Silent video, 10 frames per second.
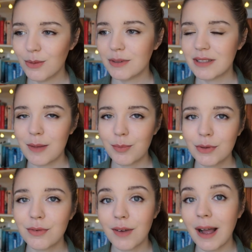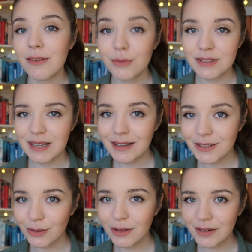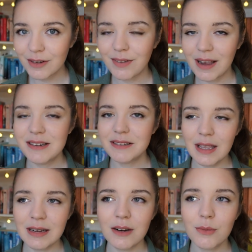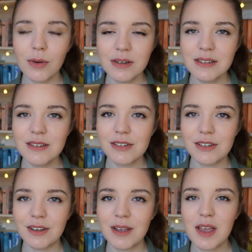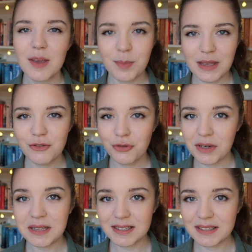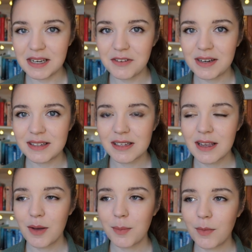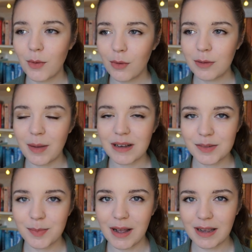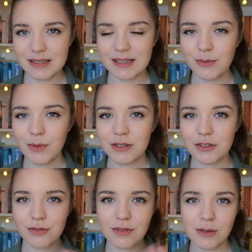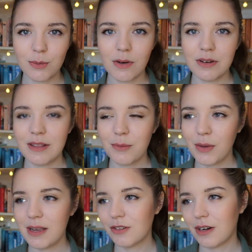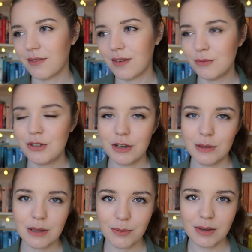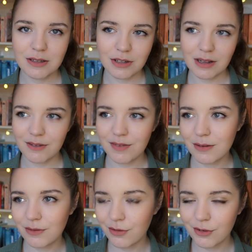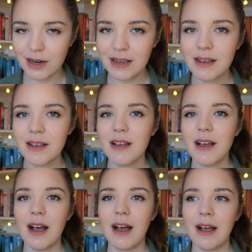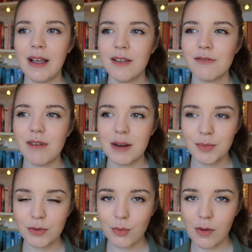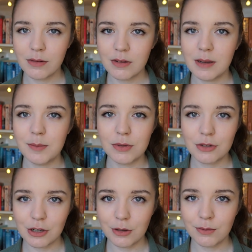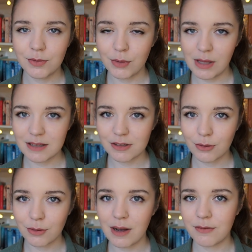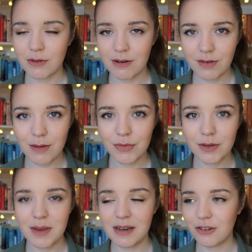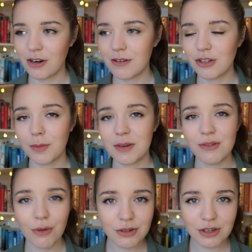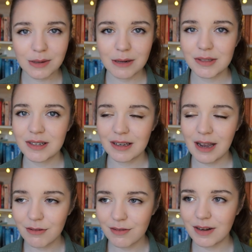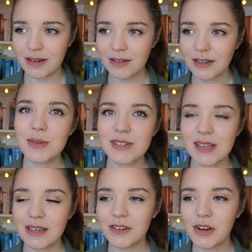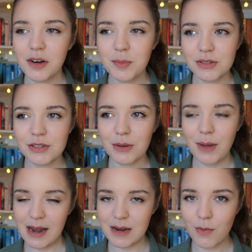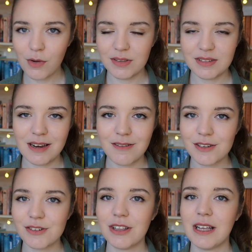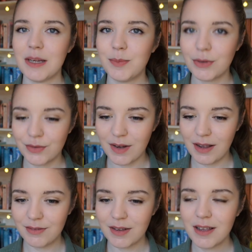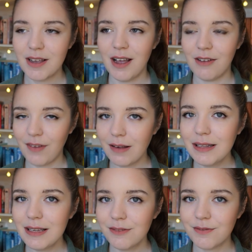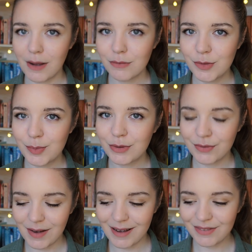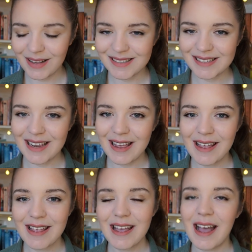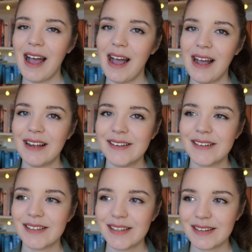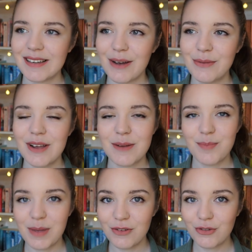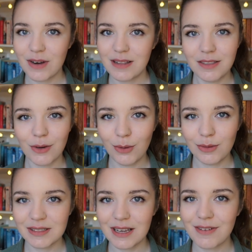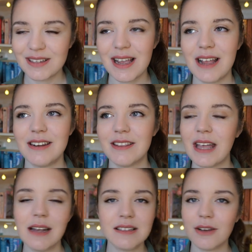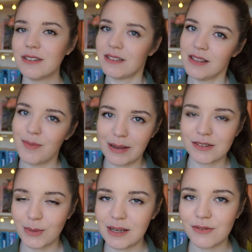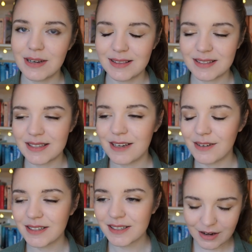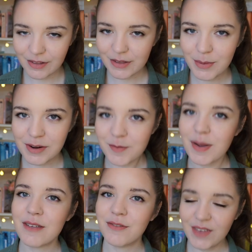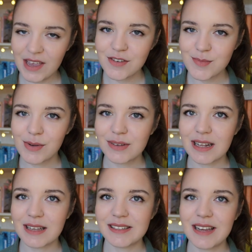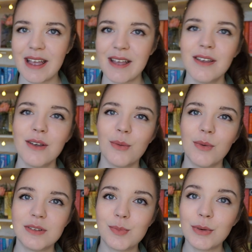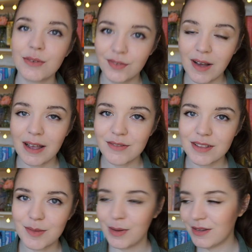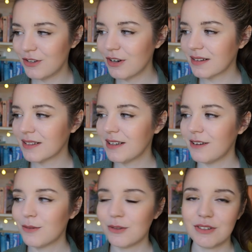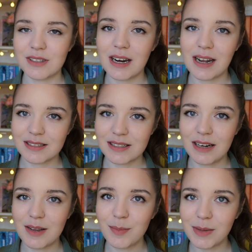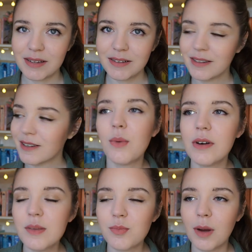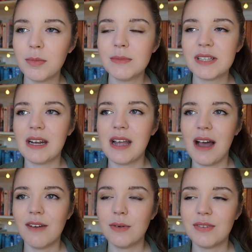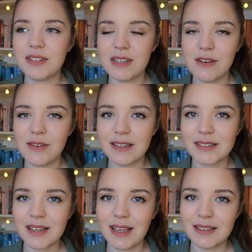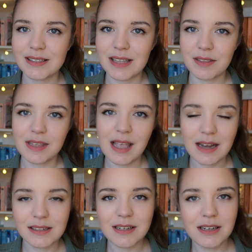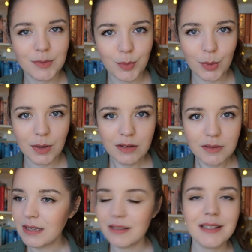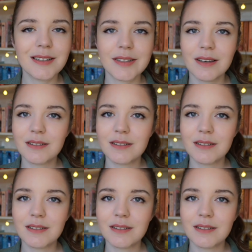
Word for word: was that book five would take so long to find, and I wanted to binge read the series all back to back. I didn't want to just read one and then wait until I found two, then wait until I found three. I read book one and book two four years ago after I found them in a charity shop in Yorkshire when I was in a caravan, but decided not to pursue any more of the series until I had book five. I finally found book five last year and sat down and binge read the whole series, and that is honestly the best way to read this series. Another one of my favourite books last year was book five in the Percy Jackson series, which is The Last Olympian. One of the problems that I have with a series is that the ending is poor, and this